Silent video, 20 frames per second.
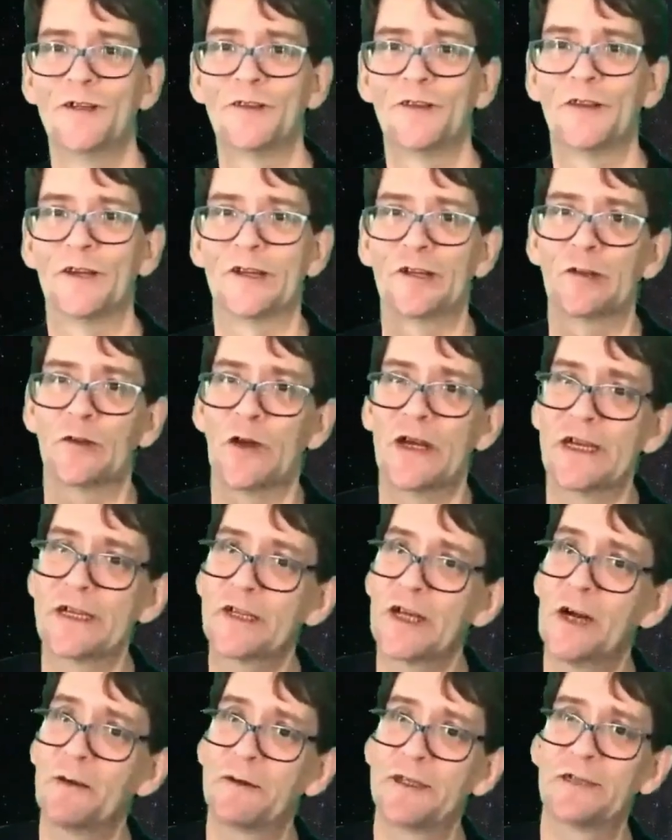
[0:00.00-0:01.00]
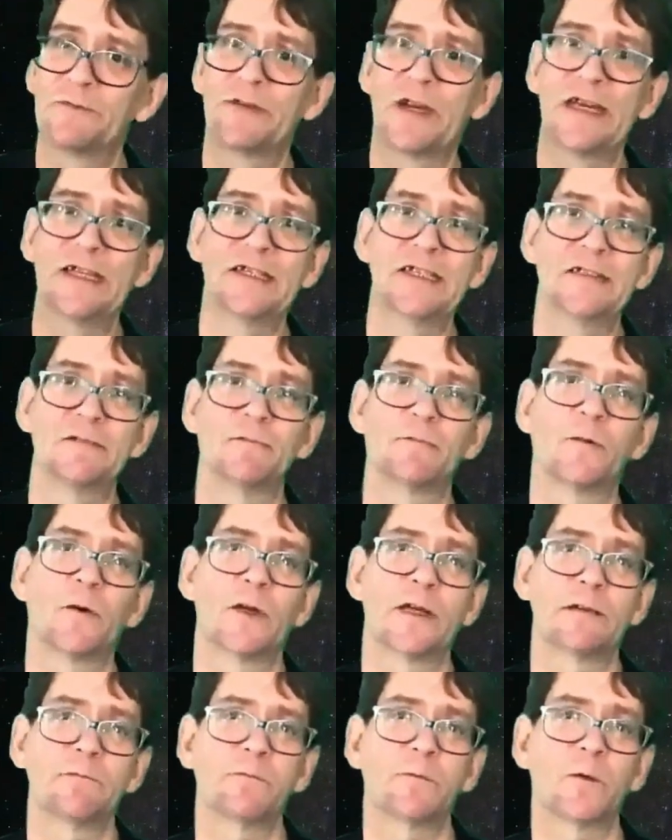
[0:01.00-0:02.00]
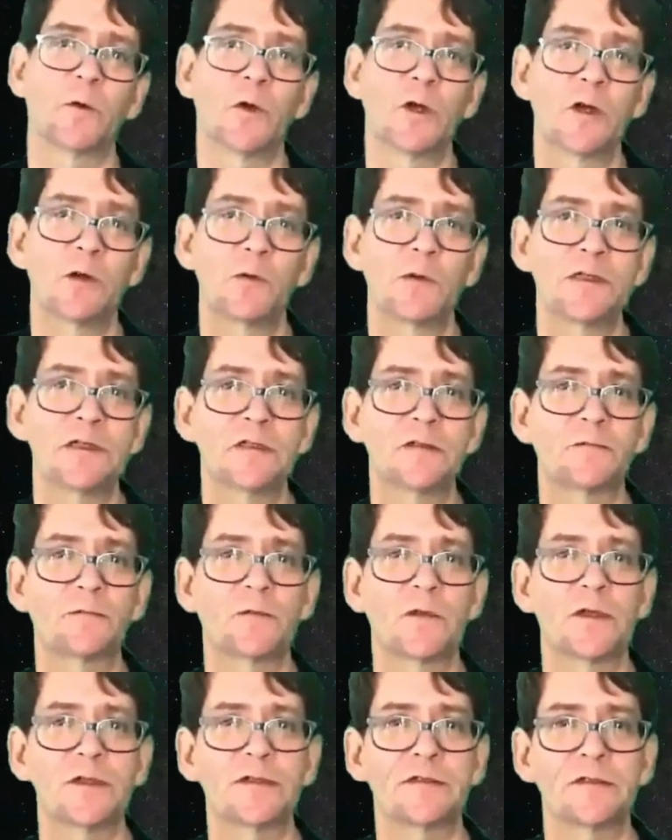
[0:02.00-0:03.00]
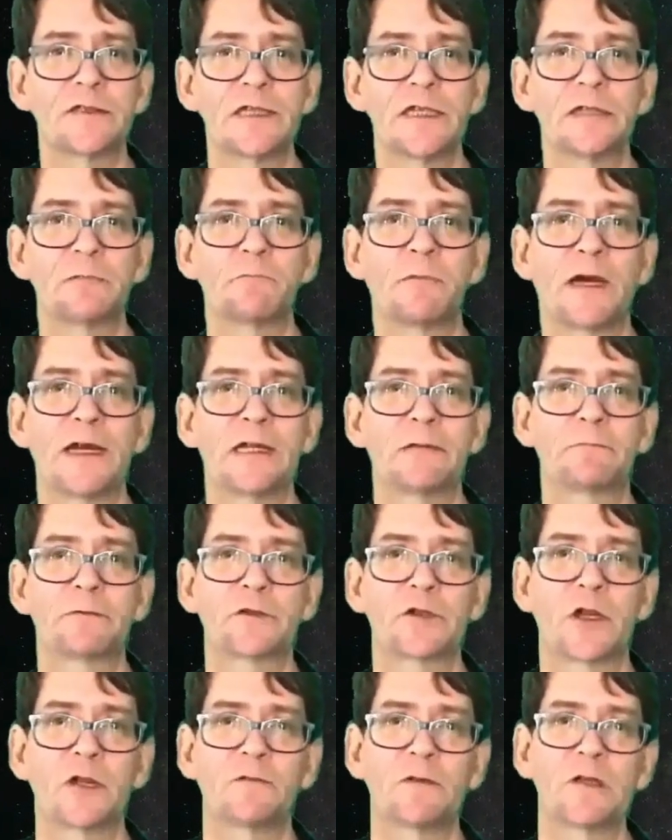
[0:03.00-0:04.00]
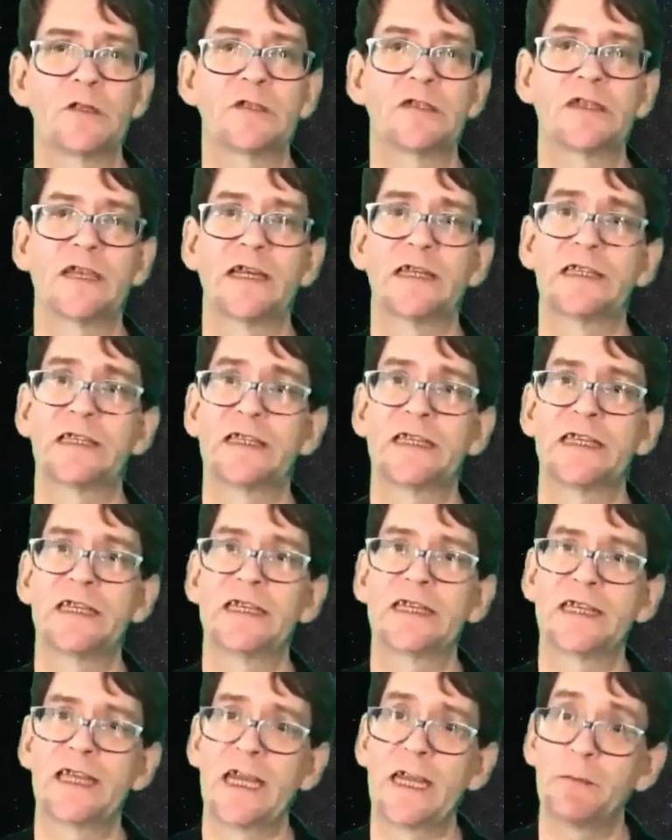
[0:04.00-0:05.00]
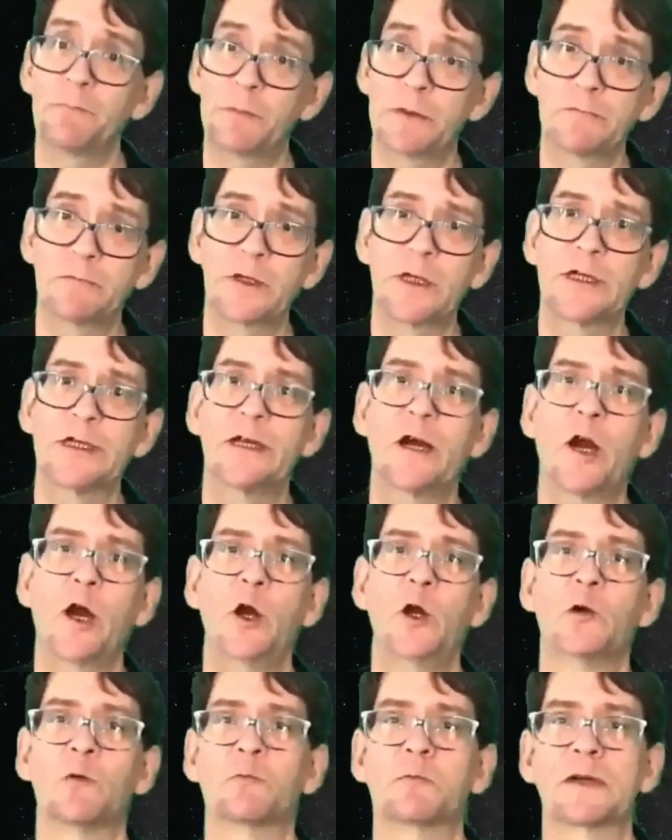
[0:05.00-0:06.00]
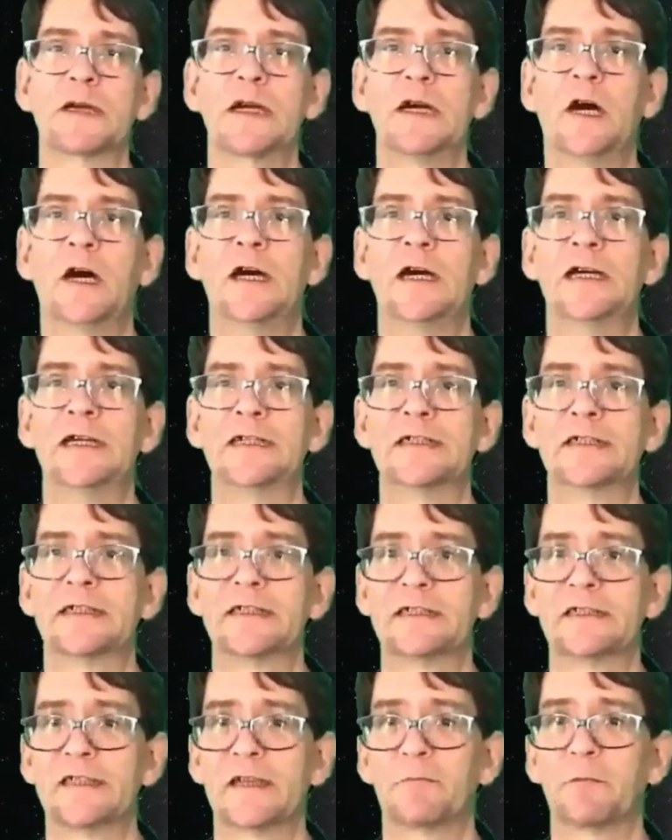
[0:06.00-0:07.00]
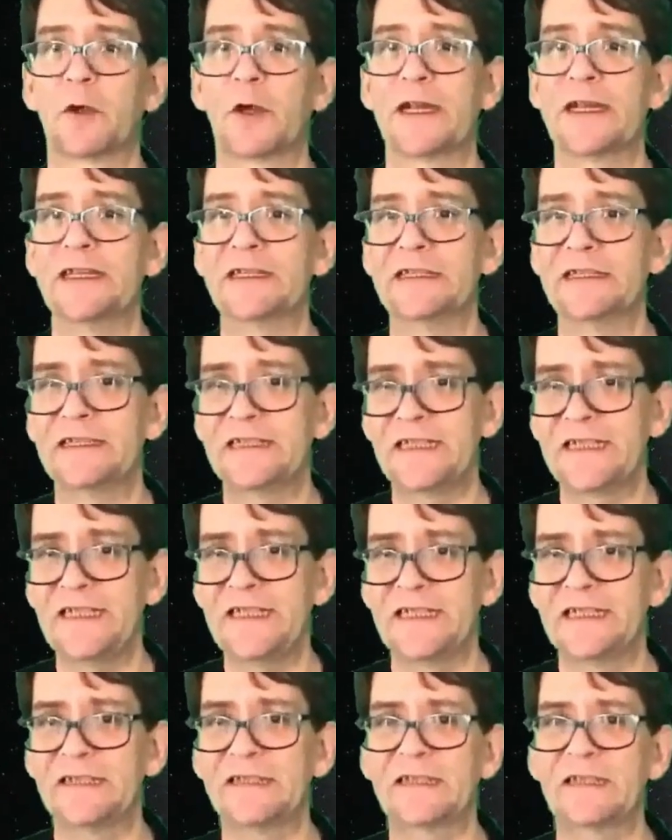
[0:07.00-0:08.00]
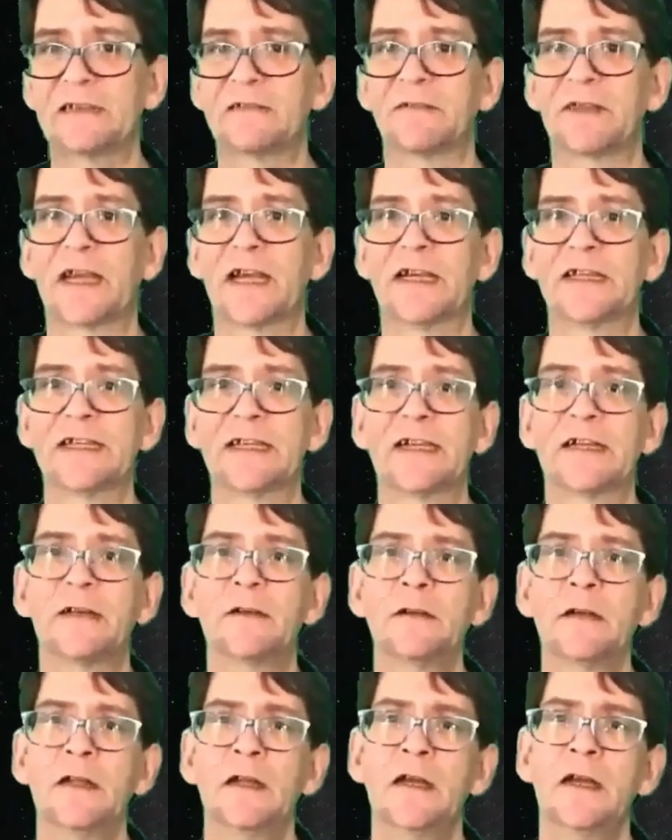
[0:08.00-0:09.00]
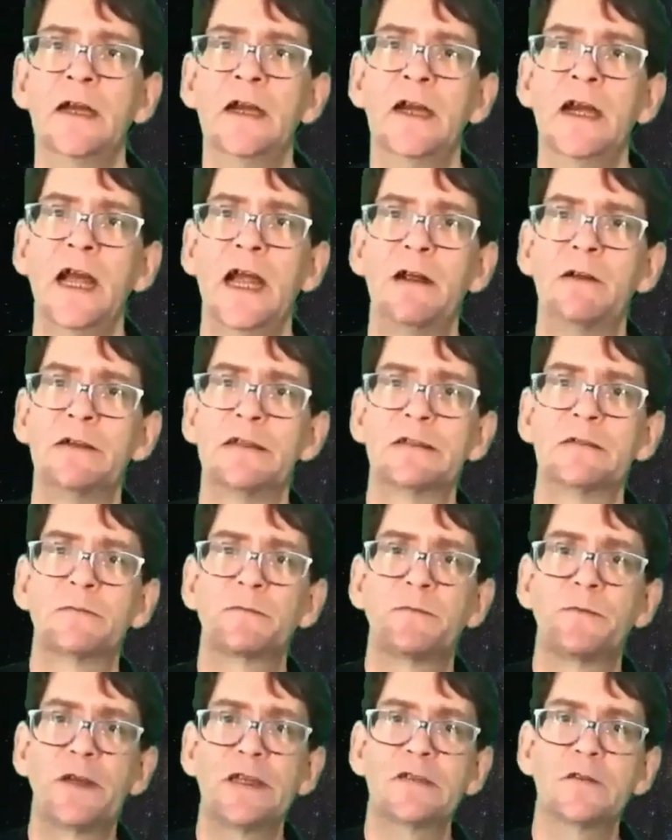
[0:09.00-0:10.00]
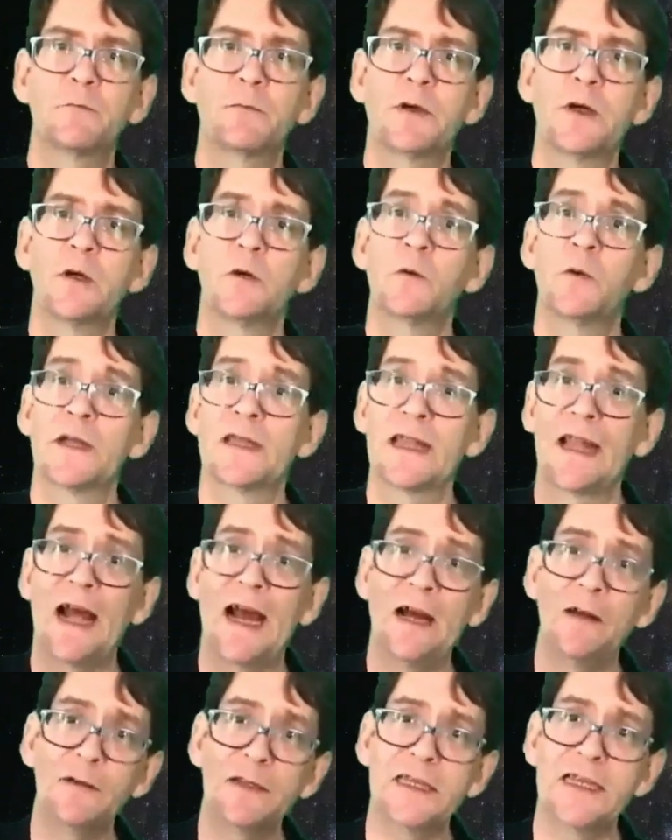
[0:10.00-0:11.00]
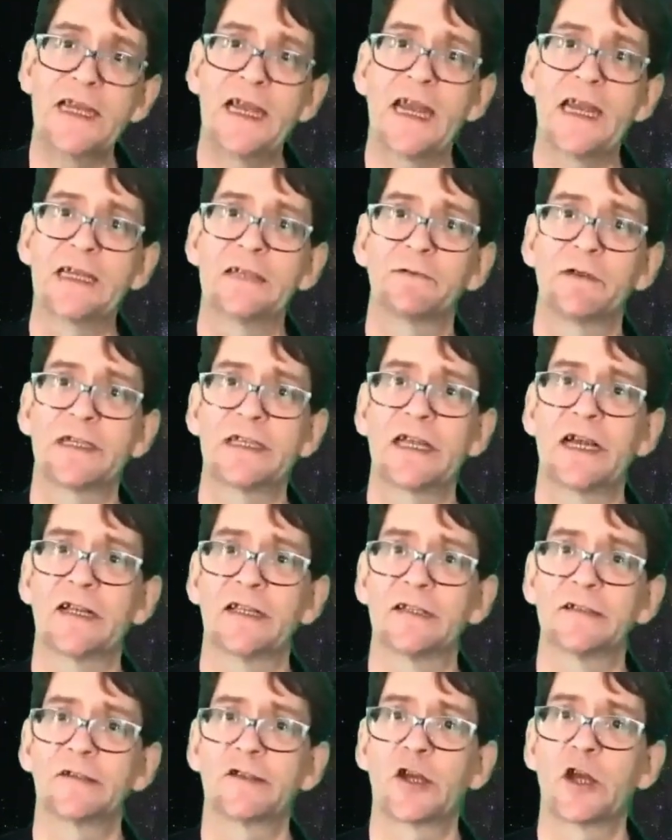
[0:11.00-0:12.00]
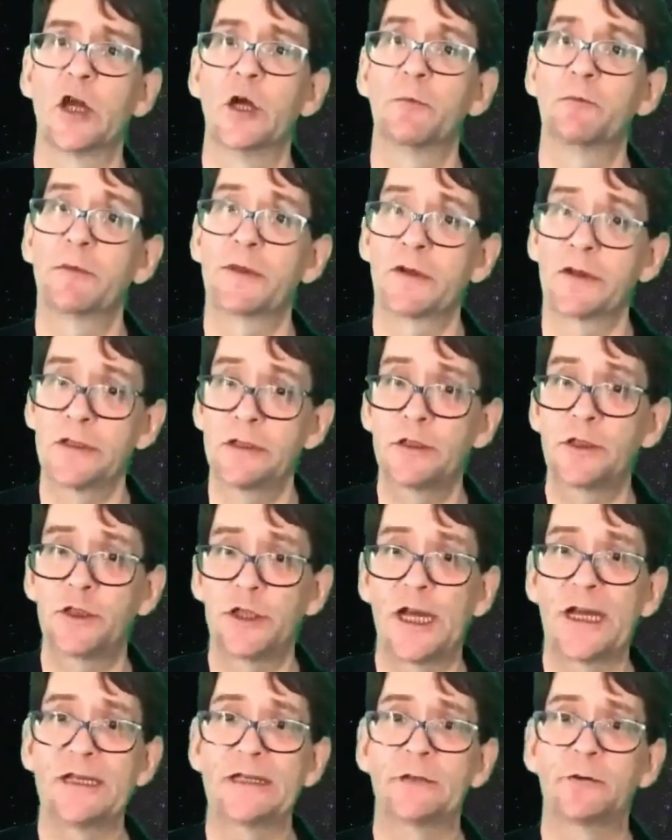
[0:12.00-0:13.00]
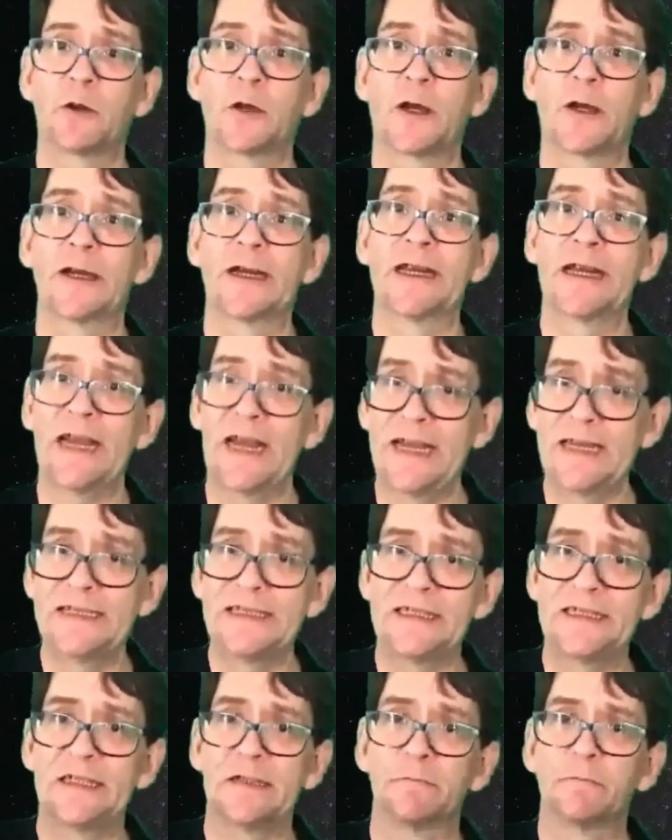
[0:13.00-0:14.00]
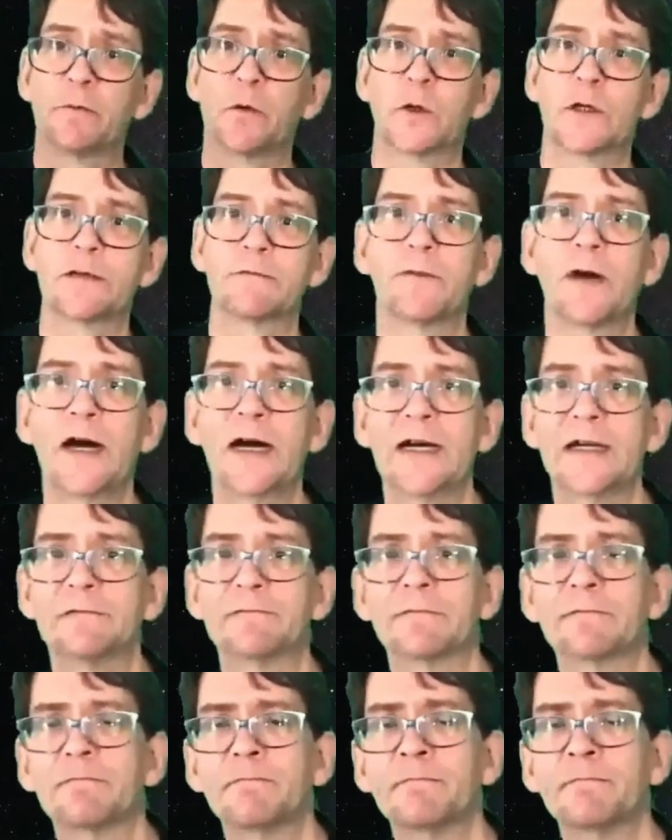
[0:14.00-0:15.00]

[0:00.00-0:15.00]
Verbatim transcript: The Great Comet of 1844 was first seen by observers at the Cape of Good Hope on December 18th of that year and was visible without the aid of a telescope through January 1845.